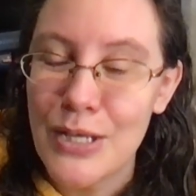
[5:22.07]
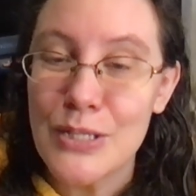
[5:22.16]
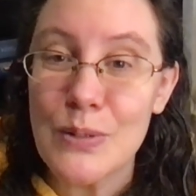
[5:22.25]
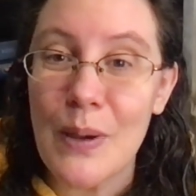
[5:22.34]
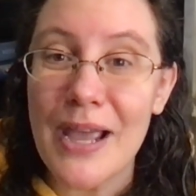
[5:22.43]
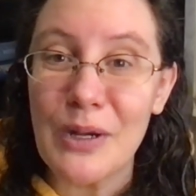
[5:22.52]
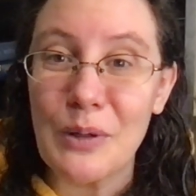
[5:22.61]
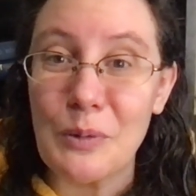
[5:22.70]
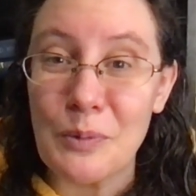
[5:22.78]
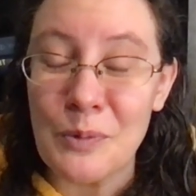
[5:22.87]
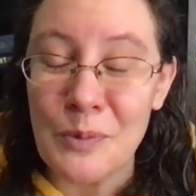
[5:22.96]
So I had a
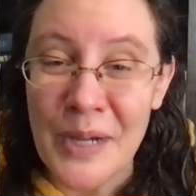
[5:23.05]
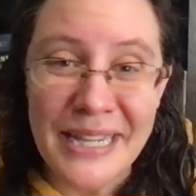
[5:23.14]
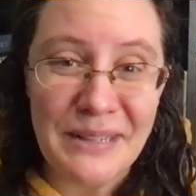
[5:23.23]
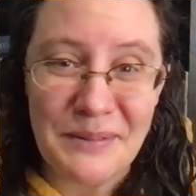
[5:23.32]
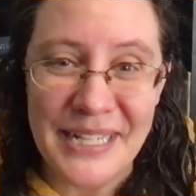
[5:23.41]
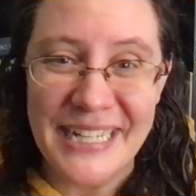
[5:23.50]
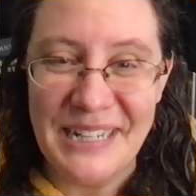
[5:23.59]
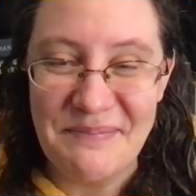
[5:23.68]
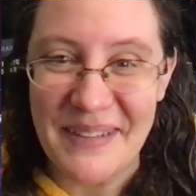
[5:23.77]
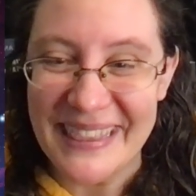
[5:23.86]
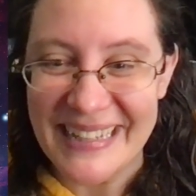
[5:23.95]
great
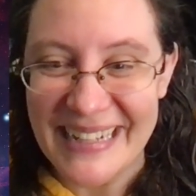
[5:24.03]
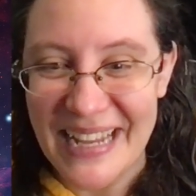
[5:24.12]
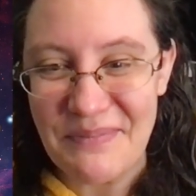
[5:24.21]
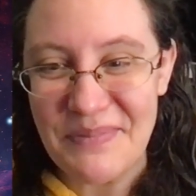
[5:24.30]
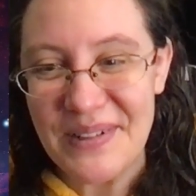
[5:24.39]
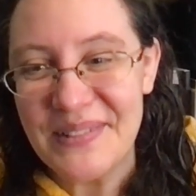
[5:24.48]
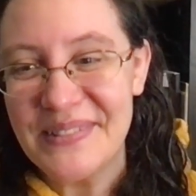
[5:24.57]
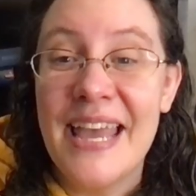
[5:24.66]
reading month in April.